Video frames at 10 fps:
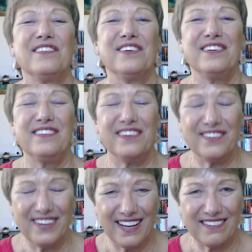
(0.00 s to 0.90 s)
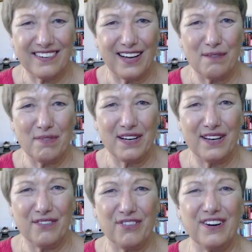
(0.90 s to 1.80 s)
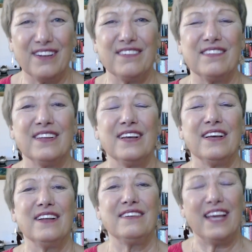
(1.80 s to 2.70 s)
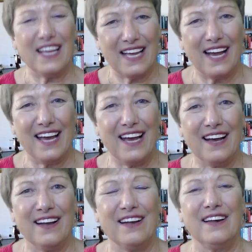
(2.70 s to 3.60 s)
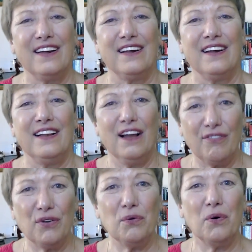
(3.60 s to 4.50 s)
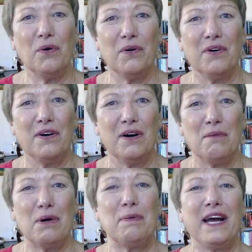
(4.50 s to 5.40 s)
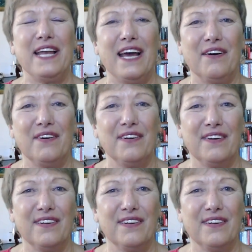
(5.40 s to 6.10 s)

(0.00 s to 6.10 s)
So until next time, my dear friends, take care. Love you all. Bye bye now.